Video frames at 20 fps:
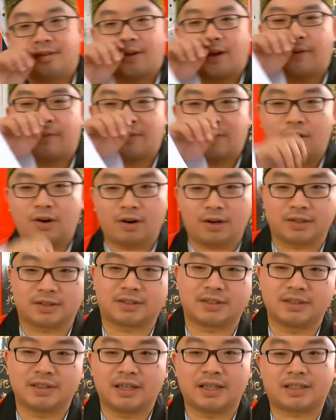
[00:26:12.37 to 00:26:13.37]
Of
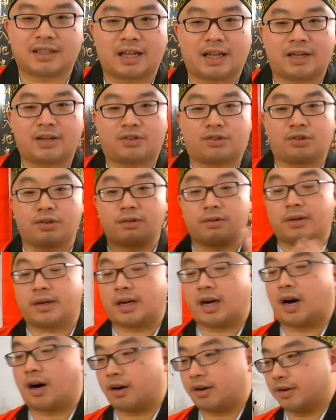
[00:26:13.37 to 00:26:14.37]
course, it's like a
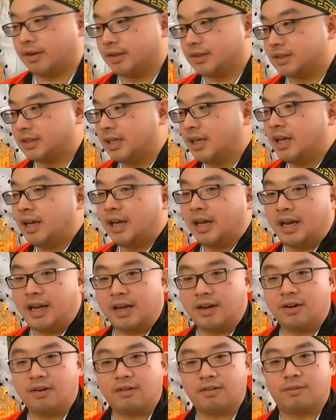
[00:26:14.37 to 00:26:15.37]
jewelry artist.
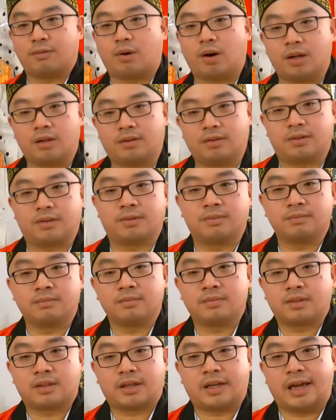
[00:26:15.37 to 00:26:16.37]
He don't want to
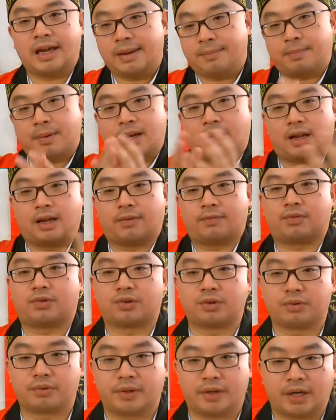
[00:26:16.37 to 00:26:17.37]
keep a lot of
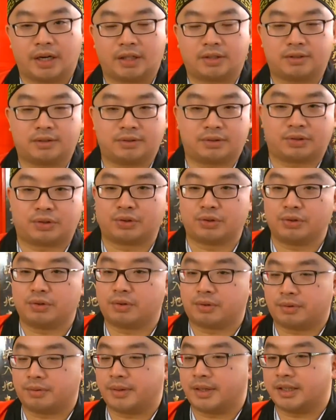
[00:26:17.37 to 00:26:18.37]

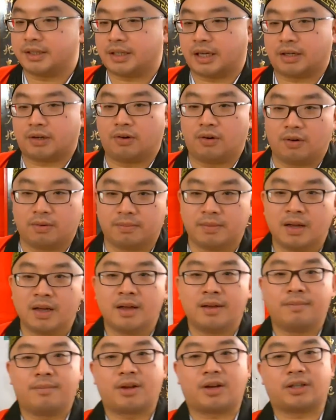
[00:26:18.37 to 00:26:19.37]
jewelries at home,
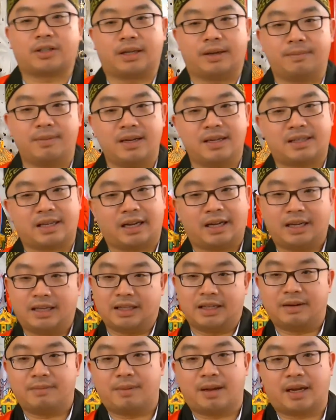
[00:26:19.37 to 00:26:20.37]
because it means that he
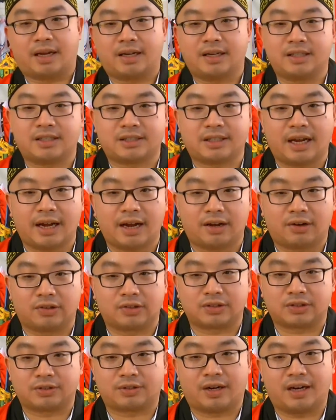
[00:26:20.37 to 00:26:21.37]
didn't make any
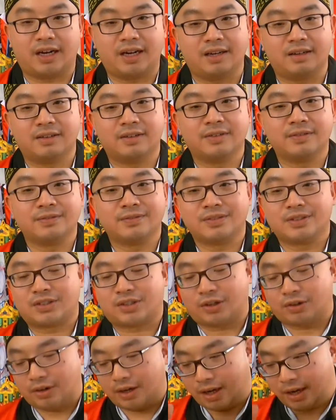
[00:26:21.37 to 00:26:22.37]
sales, right?
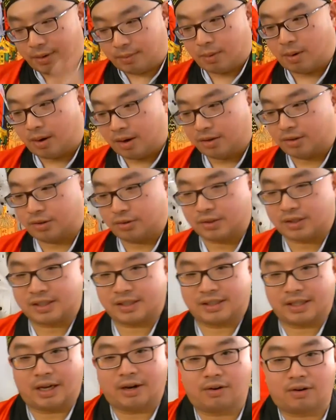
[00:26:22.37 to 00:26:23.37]
So he wants to
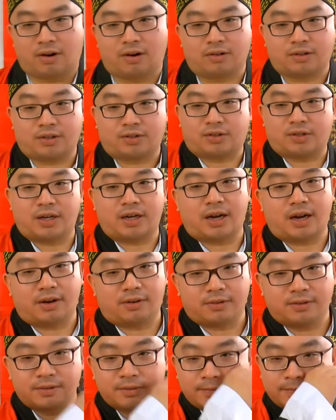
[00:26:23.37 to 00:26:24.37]
sell all the shit
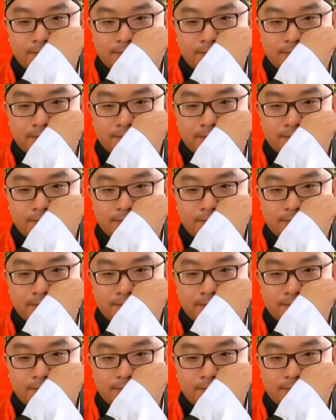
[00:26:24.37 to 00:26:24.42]
out.